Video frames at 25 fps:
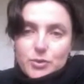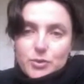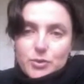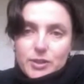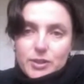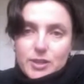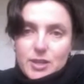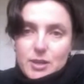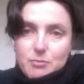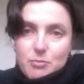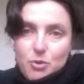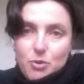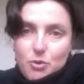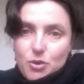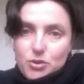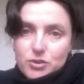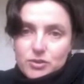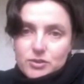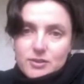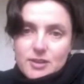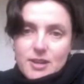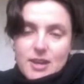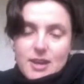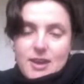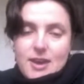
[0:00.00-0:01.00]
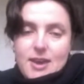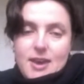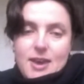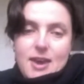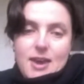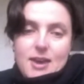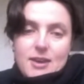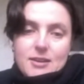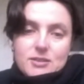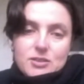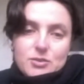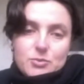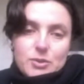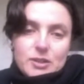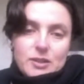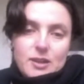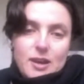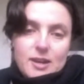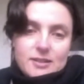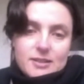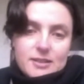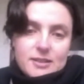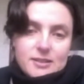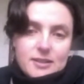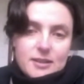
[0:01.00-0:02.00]
really important and we'd
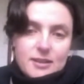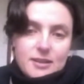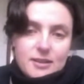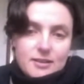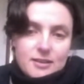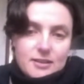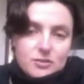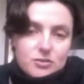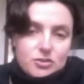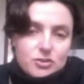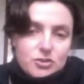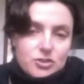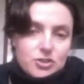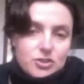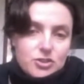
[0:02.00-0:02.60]
like to see it